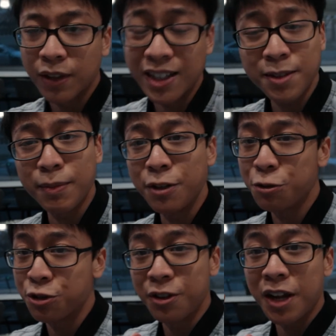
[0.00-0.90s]
that doesn't mean
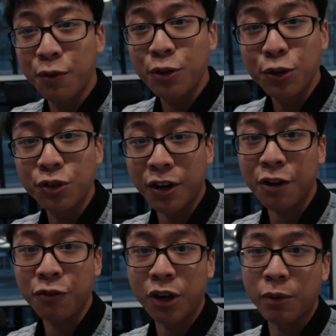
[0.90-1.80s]
you should ever use
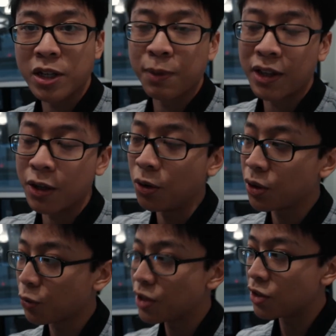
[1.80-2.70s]
higher frame rates, but the
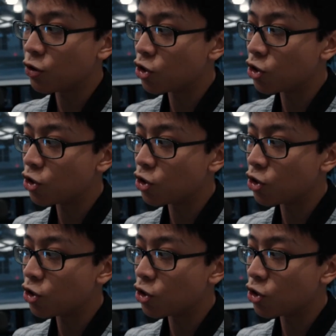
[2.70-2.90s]
only reason you